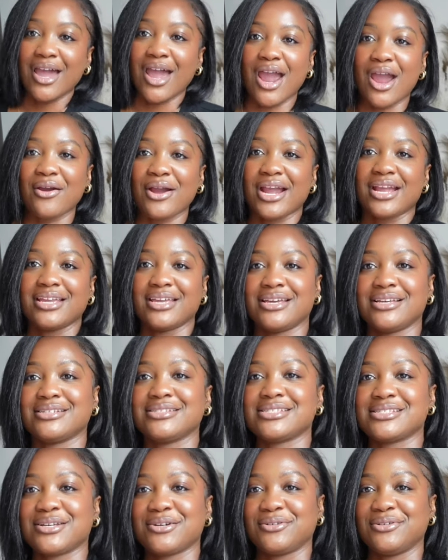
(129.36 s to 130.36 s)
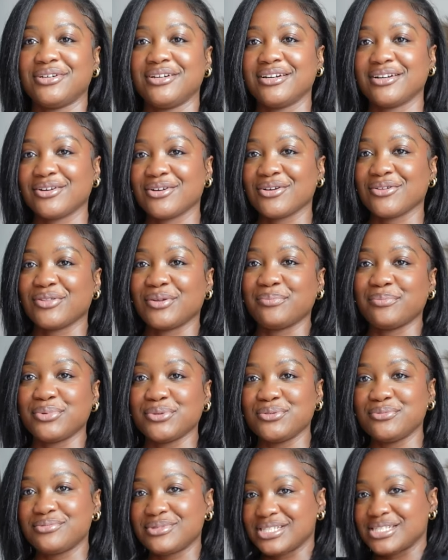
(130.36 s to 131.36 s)
all right, yeah. So, girl, the
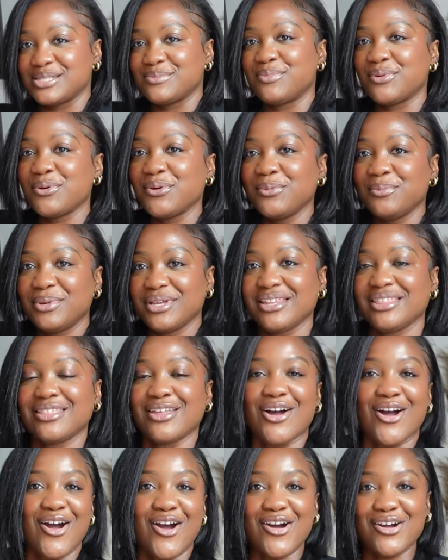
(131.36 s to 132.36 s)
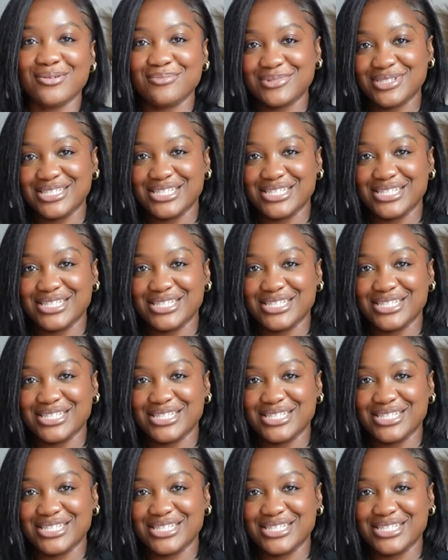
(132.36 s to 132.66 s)
boobs is boobing, the arms